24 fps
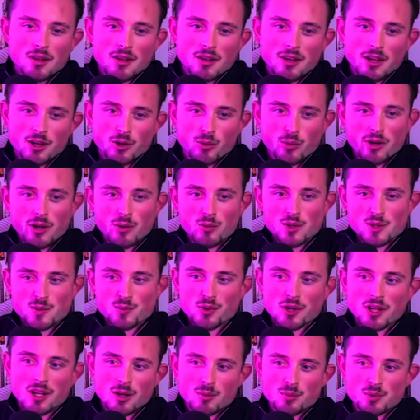And Grant was
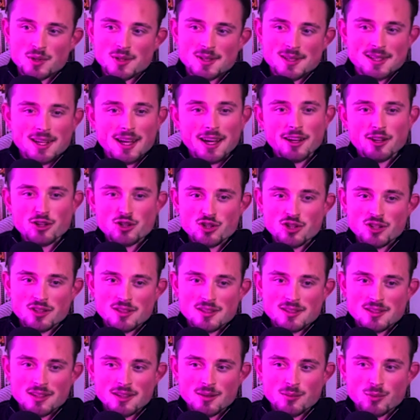putting up his IG and
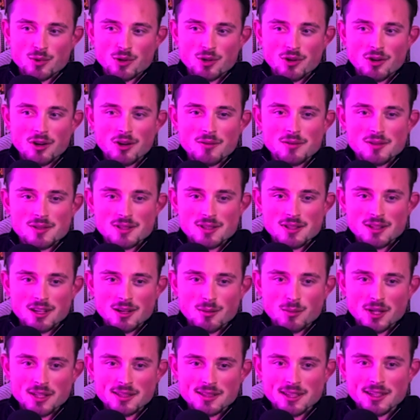said, bro, obviously I'm
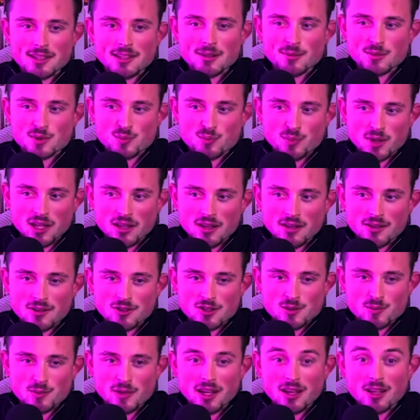like 10 times bigger
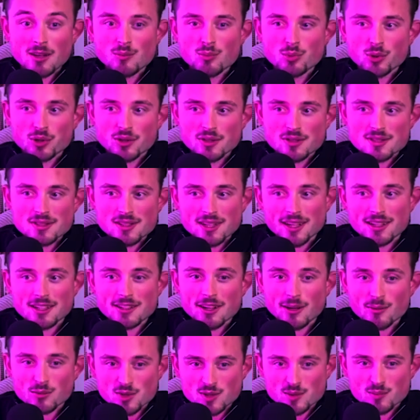because my input is 10
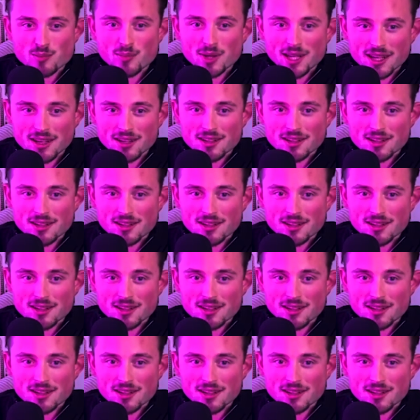times bigger.